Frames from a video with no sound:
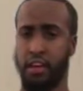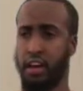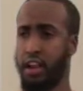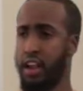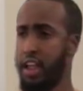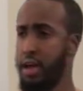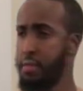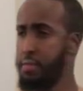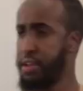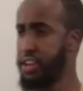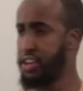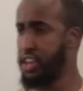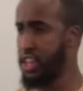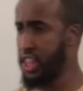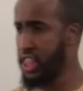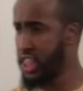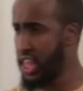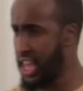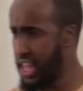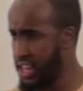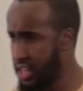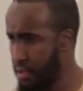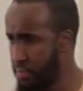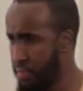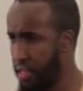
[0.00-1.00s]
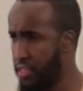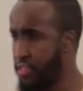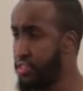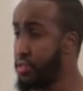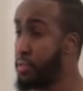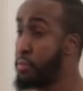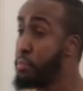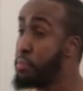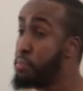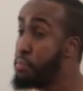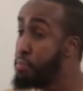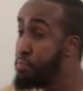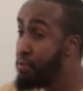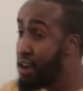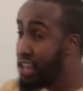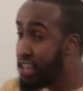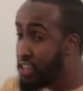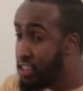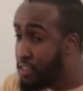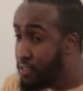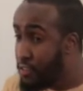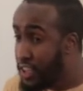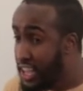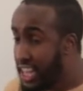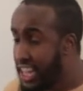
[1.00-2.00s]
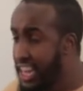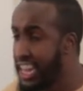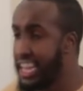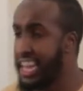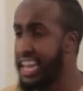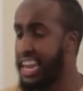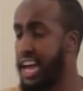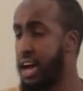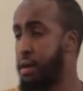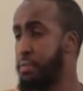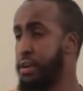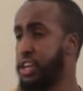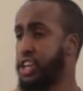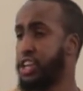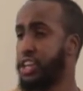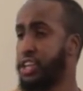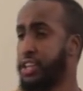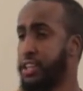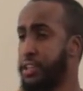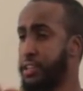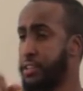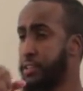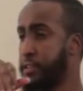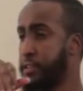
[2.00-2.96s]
Allah mentioned 30 months. Breastfeeding and how much?